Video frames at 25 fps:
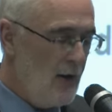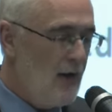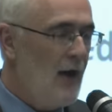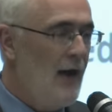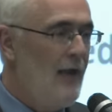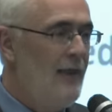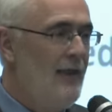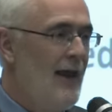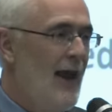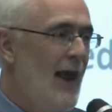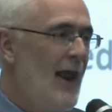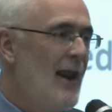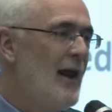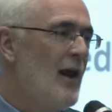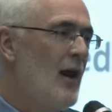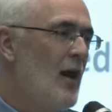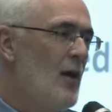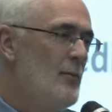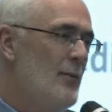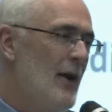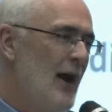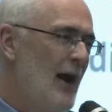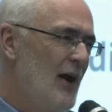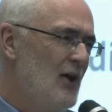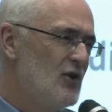and the
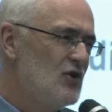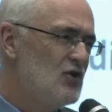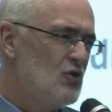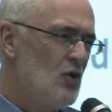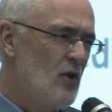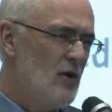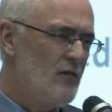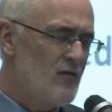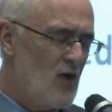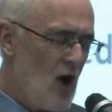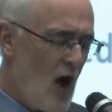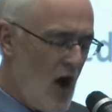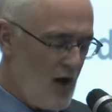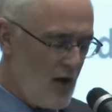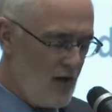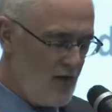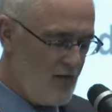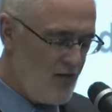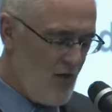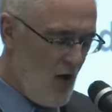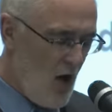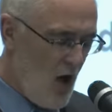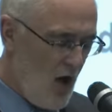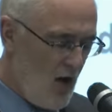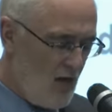NLMA sort of got
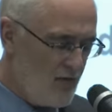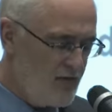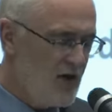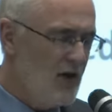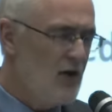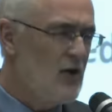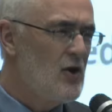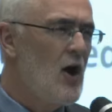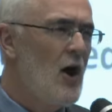involved in